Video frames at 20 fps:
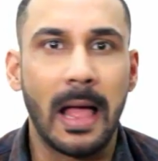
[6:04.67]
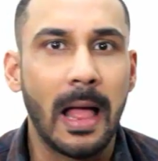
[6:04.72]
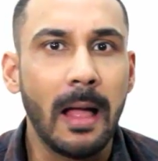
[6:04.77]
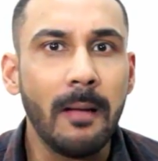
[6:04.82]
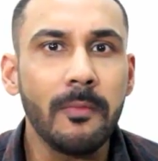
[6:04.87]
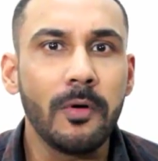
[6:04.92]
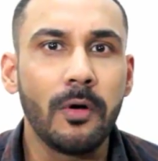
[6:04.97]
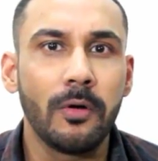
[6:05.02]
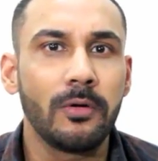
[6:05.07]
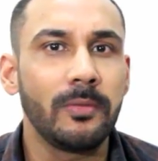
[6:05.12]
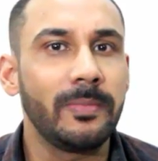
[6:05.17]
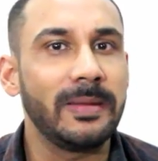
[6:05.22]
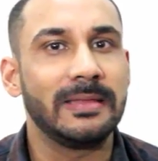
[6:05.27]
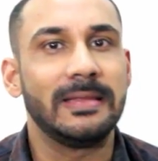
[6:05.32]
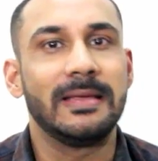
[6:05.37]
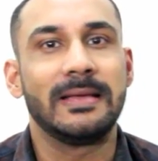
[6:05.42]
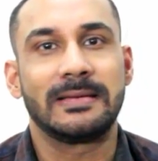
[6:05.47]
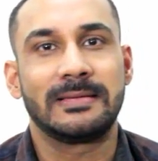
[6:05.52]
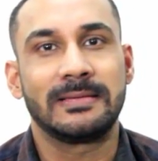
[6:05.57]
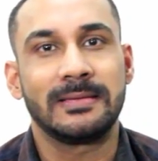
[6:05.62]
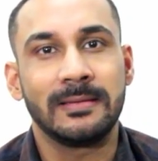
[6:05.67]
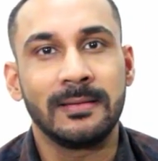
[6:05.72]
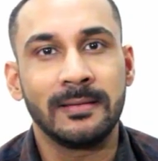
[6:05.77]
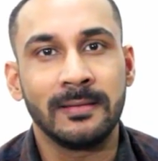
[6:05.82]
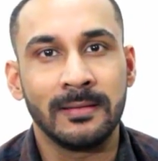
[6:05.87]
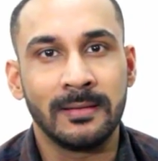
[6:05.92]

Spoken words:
I'm going to be this.